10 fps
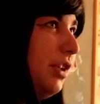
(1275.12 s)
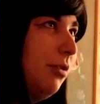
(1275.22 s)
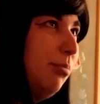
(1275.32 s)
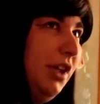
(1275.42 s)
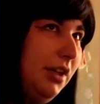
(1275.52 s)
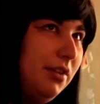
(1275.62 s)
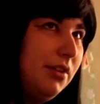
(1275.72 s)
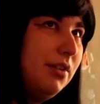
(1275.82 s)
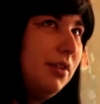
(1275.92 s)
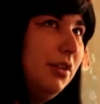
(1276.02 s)
to kind of make
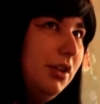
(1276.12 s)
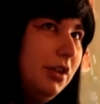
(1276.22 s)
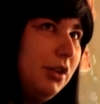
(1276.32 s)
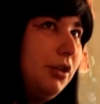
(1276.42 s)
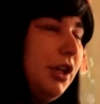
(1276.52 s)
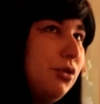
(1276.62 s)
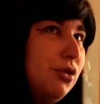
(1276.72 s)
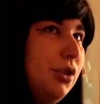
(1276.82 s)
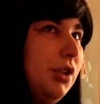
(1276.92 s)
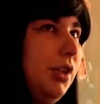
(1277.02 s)
this
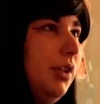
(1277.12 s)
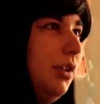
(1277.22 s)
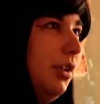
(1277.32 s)
connection